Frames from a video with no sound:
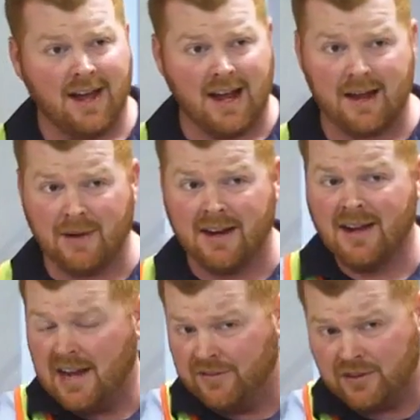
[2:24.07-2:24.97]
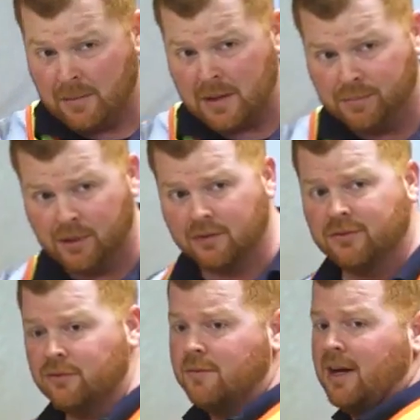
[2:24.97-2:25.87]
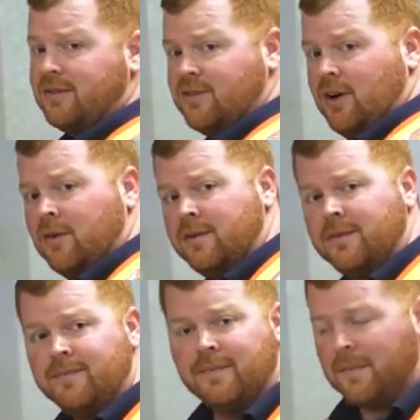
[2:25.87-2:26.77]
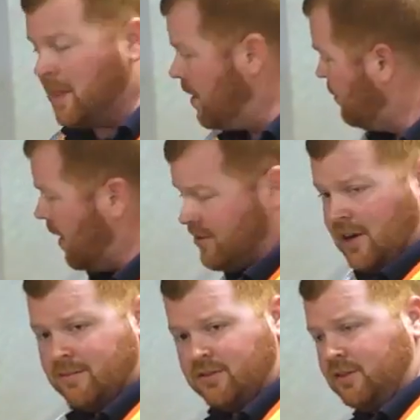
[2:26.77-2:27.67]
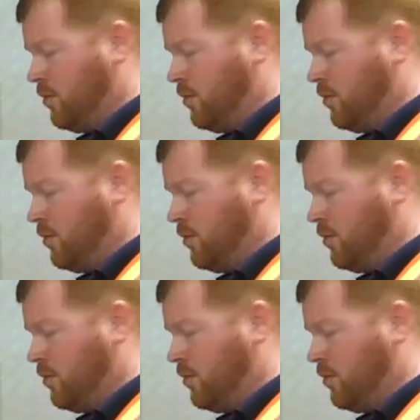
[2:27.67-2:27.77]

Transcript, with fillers: hey man, if somebody blows through my zone, my job is to